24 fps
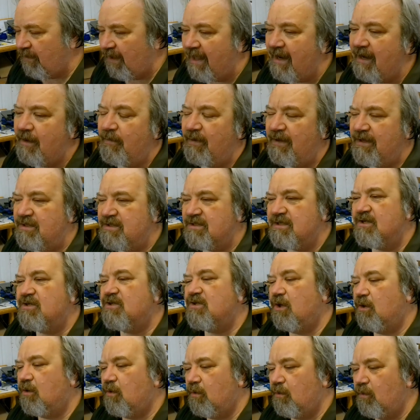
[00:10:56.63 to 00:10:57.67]
Anyways,
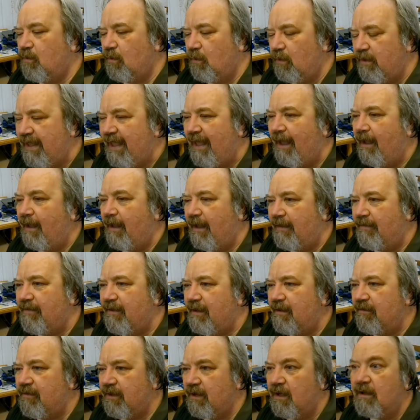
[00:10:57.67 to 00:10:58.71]
so, yeah,
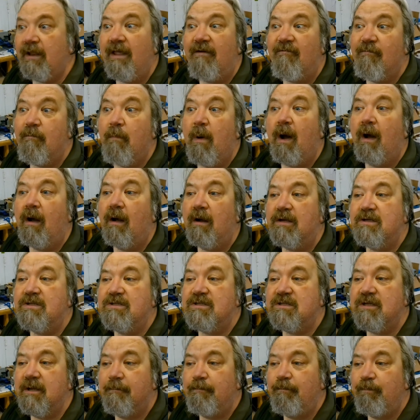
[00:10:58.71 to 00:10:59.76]
the glove
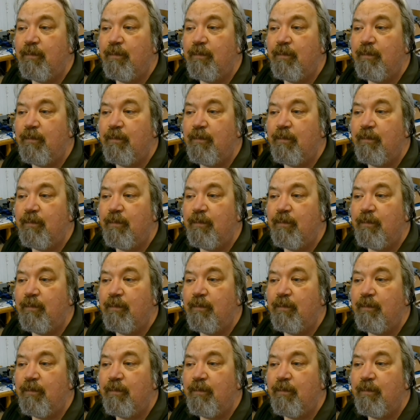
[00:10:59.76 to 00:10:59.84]
box,